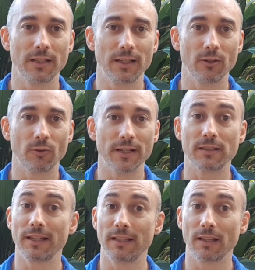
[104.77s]

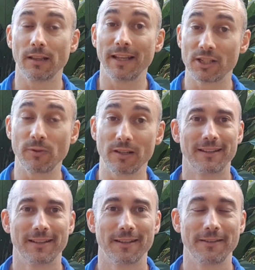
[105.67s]
increase in leg strength.
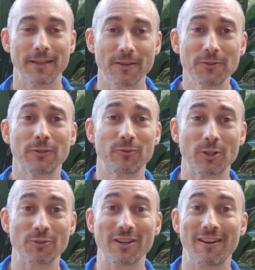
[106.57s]
Now, those sort of
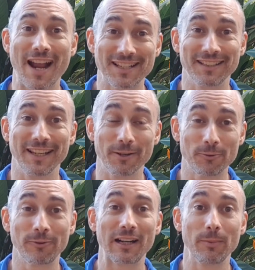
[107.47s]
results are actually
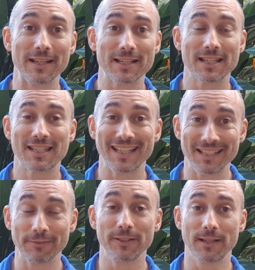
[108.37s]
incredibly
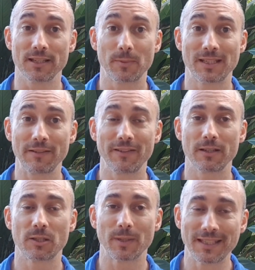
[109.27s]
significant,
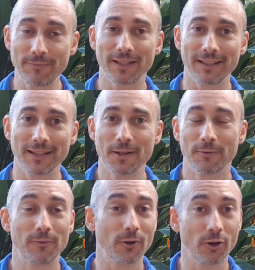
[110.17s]
specifically
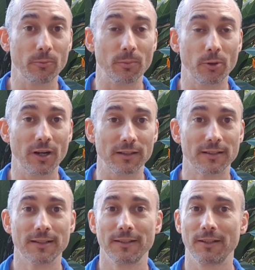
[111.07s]
for a herbal product.
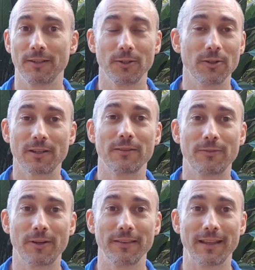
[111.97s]
Now, you're not going to
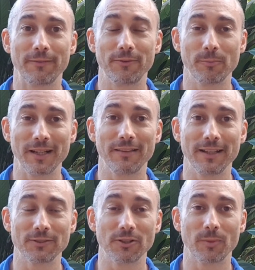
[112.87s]
find that from many
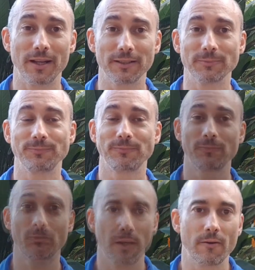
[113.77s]
things on the market.
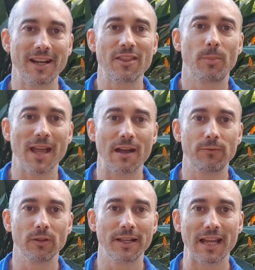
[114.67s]
Now, another
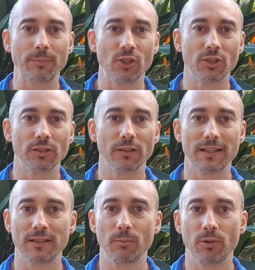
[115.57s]
powerful adaptogen
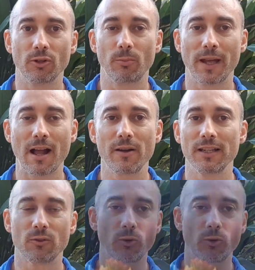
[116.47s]
that's in Pure Power is